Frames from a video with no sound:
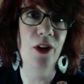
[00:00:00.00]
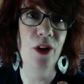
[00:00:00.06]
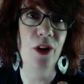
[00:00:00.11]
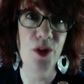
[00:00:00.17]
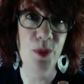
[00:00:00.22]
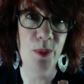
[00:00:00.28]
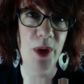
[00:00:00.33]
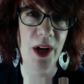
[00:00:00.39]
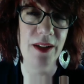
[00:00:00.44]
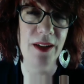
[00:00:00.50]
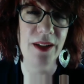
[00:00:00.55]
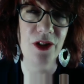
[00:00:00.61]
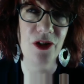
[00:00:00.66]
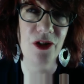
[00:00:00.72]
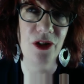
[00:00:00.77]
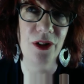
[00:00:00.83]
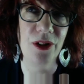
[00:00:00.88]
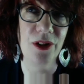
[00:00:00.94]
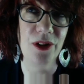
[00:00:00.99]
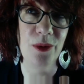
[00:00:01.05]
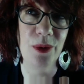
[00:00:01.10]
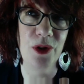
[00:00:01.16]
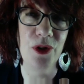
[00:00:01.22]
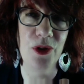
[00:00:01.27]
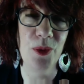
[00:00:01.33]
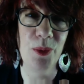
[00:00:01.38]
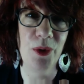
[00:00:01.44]
arts practitioner,
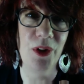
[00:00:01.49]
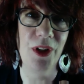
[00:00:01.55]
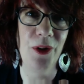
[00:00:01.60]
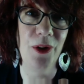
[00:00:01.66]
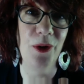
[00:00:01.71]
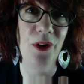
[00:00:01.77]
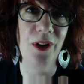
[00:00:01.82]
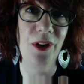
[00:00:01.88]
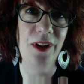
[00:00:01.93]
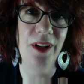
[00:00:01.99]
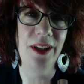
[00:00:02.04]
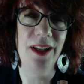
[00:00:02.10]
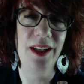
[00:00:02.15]
which is pretty cool.